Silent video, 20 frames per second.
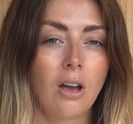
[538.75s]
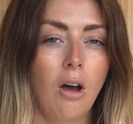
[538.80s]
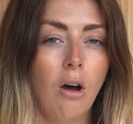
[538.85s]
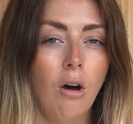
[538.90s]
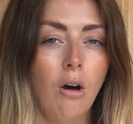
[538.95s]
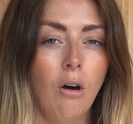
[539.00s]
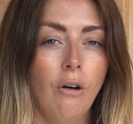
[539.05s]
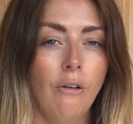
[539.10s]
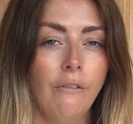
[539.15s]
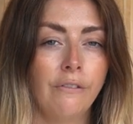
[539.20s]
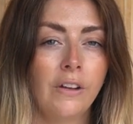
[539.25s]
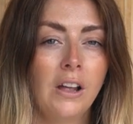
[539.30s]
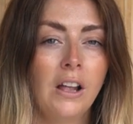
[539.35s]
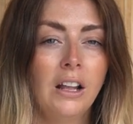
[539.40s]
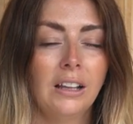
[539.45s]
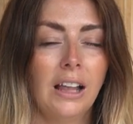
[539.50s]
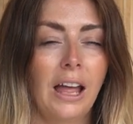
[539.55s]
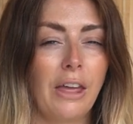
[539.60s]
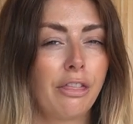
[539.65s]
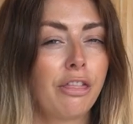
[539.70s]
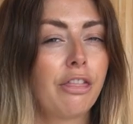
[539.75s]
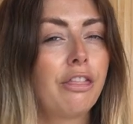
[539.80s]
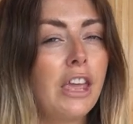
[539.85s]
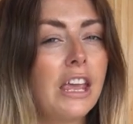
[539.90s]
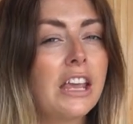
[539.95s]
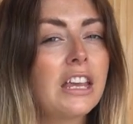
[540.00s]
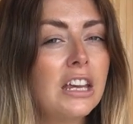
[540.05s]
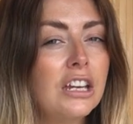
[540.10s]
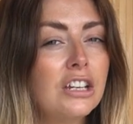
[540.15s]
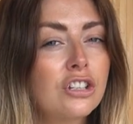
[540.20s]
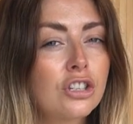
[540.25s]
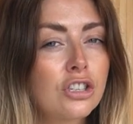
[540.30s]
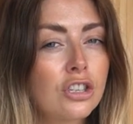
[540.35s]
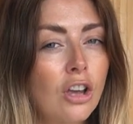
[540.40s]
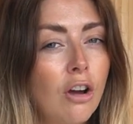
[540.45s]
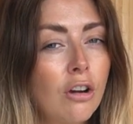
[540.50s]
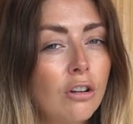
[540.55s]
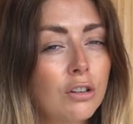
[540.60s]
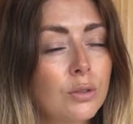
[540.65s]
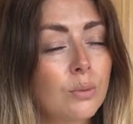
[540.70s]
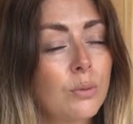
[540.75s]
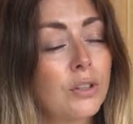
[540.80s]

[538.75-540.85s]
of like thickish socks,